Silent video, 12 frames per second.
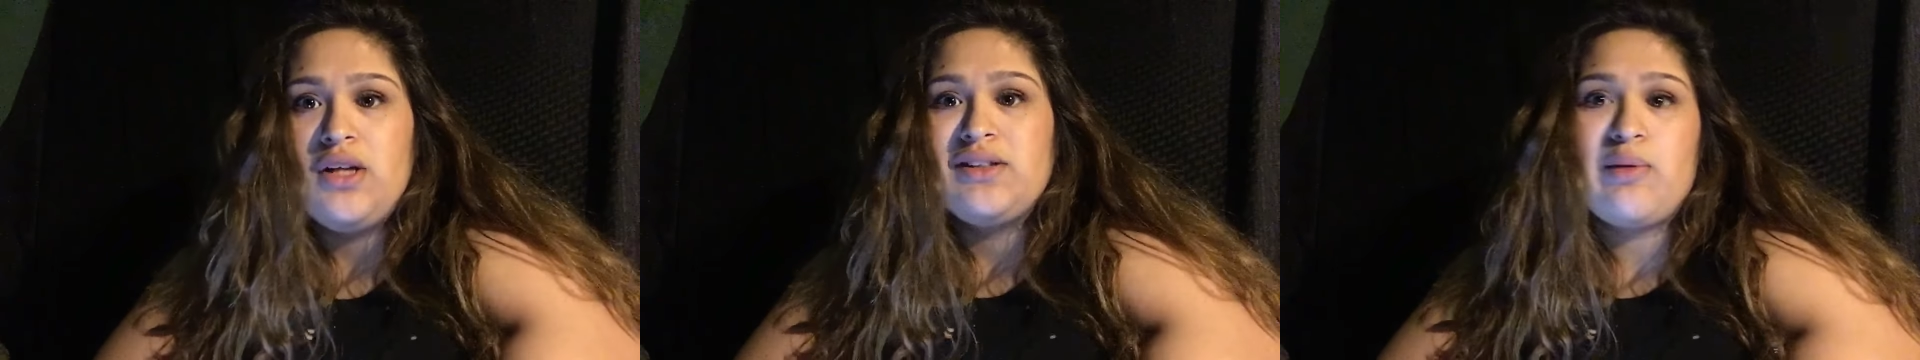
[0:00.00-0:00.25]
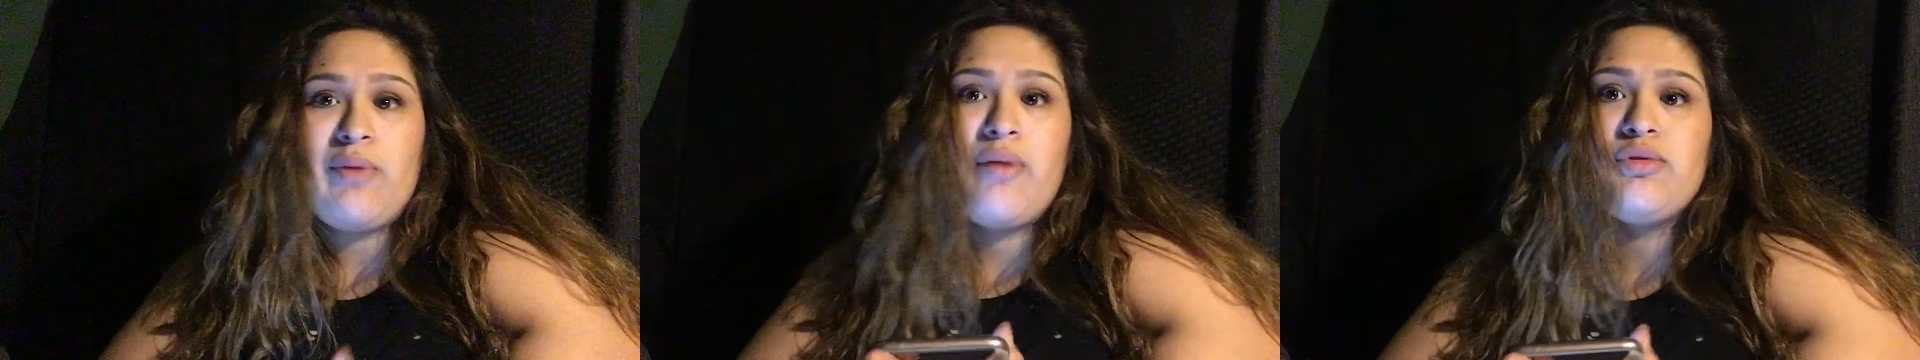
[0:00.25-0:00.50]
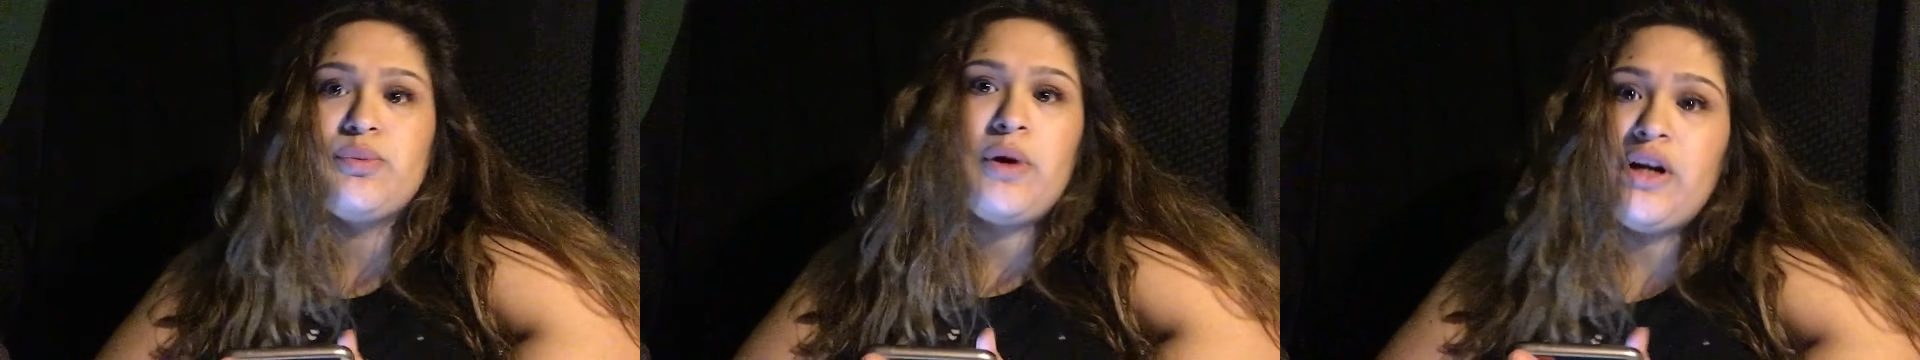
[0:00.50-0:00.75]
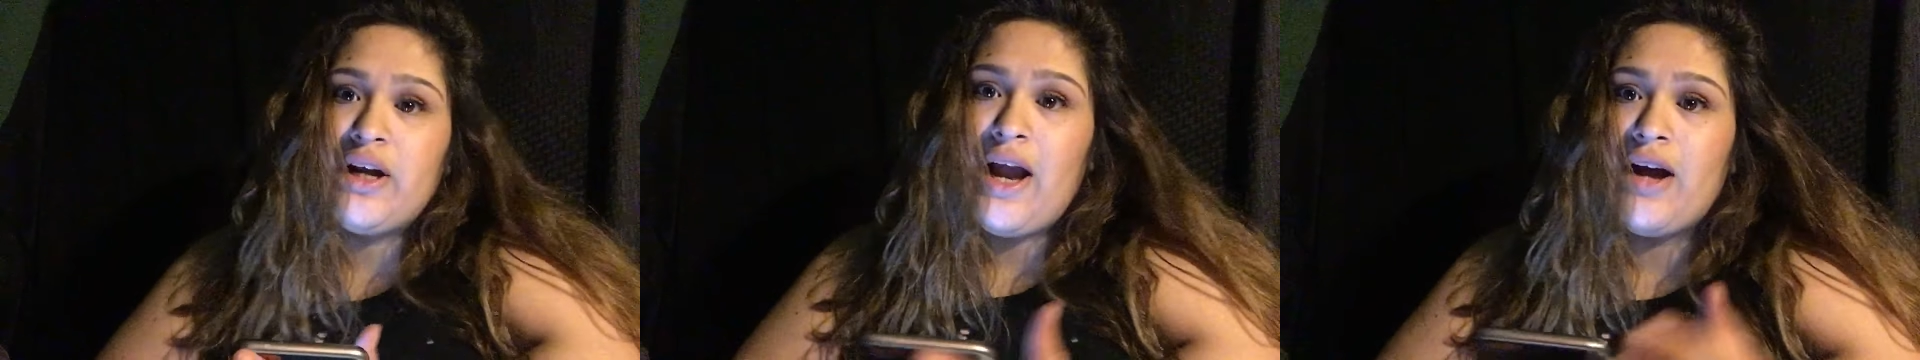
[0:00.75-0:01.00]
Sometimes
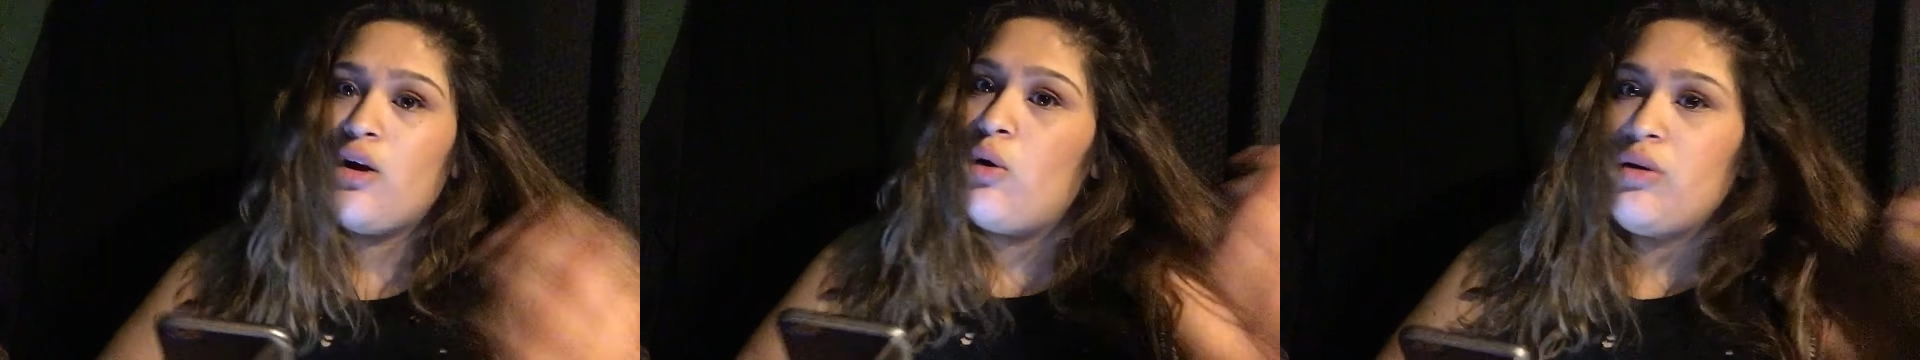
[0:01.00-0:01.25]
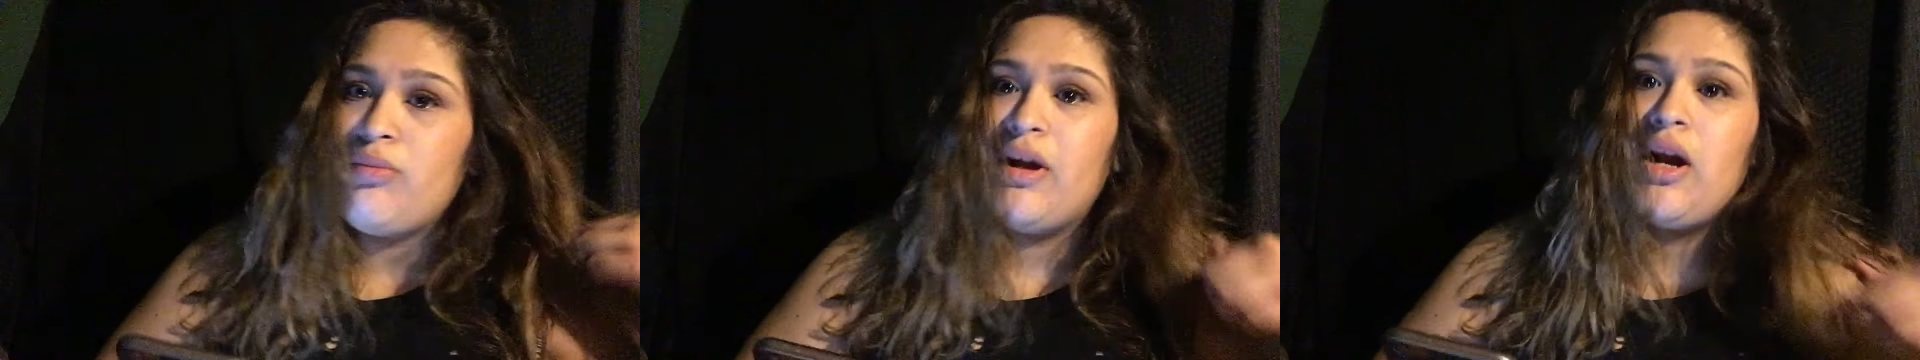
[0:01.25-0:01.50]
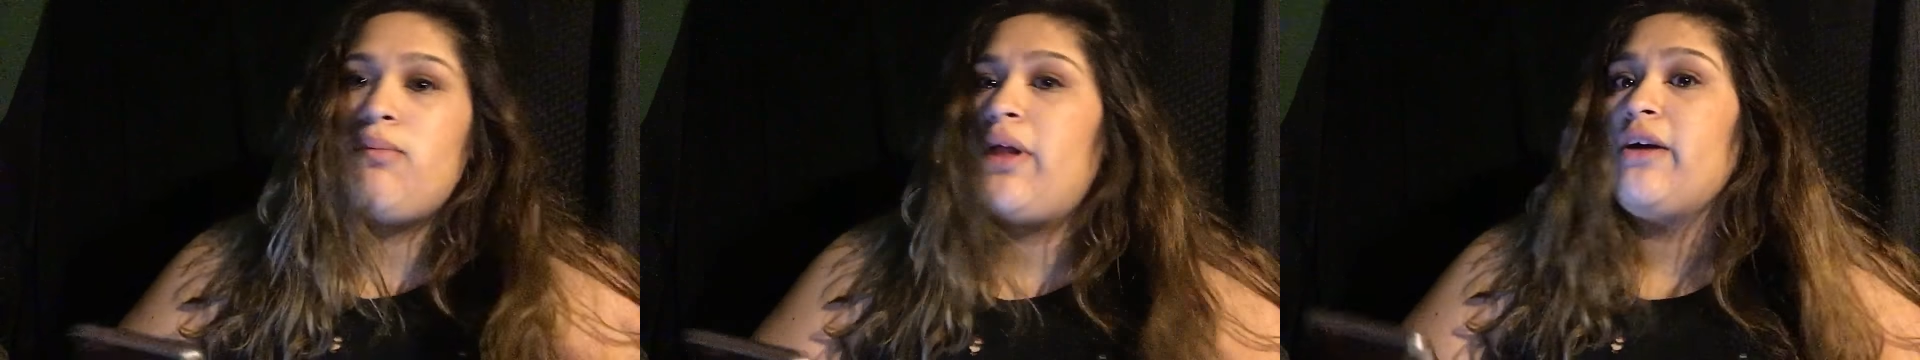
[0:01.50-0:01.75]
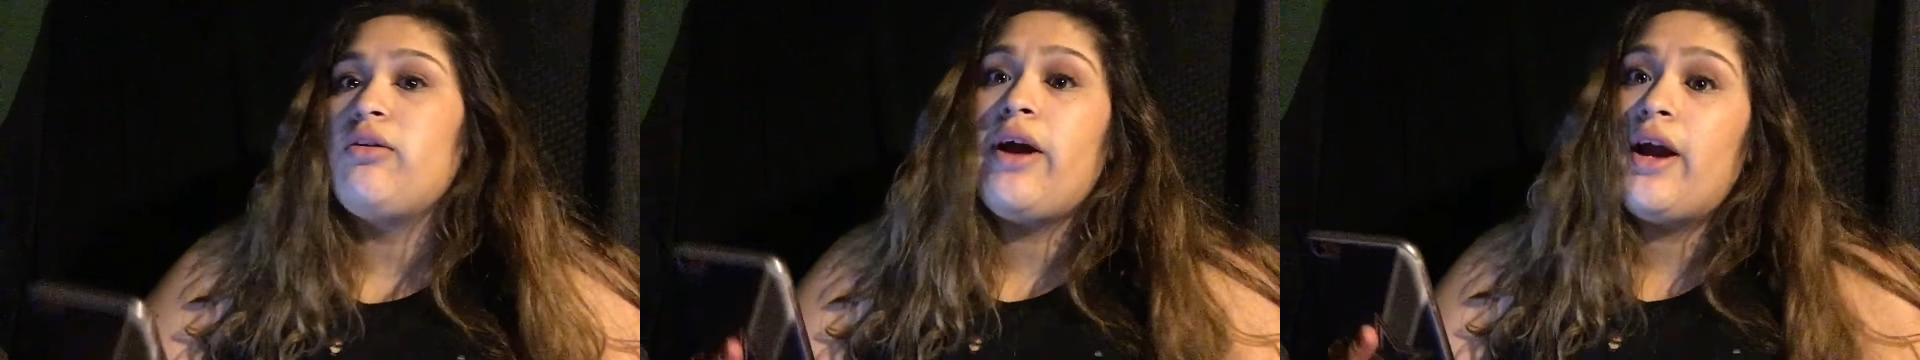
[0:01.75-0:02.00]
Brenda can't go with me and I'm
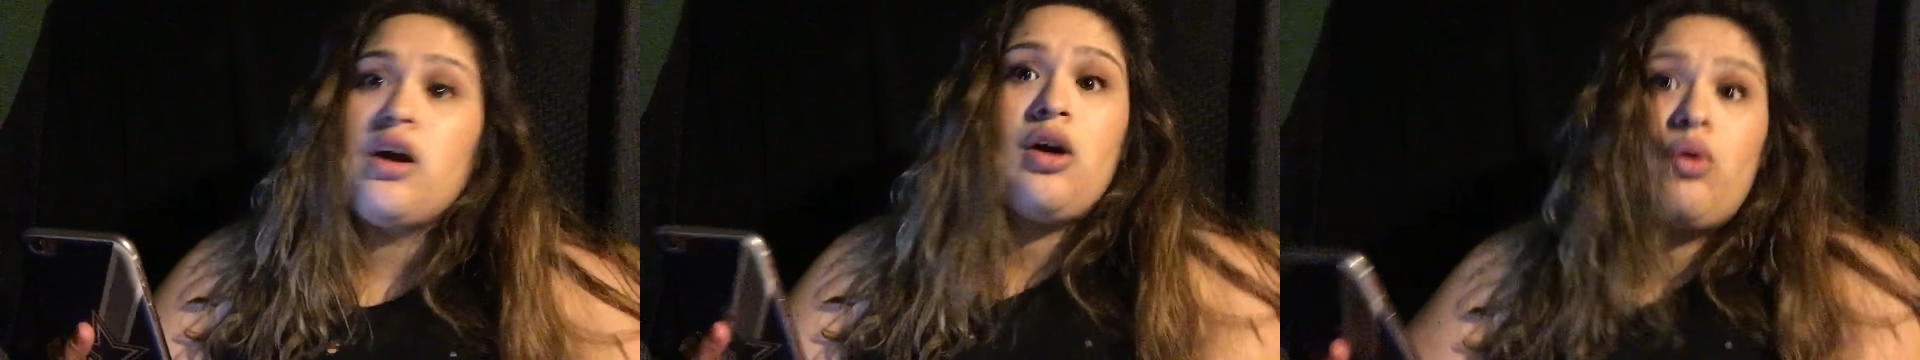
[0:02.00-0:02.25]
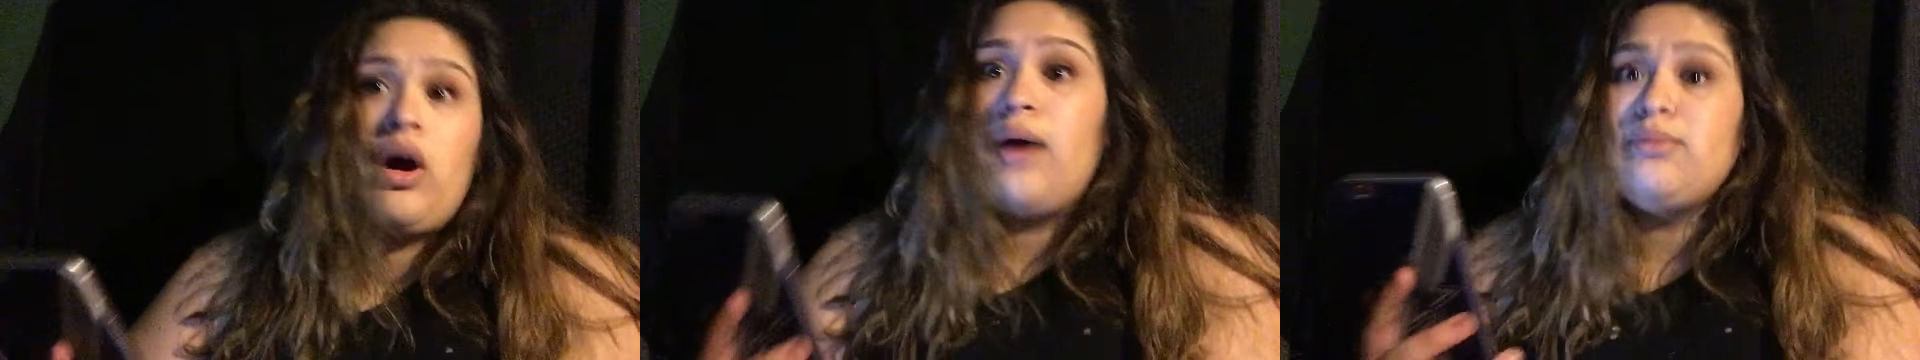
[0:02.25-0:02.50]
like, okay girl, well,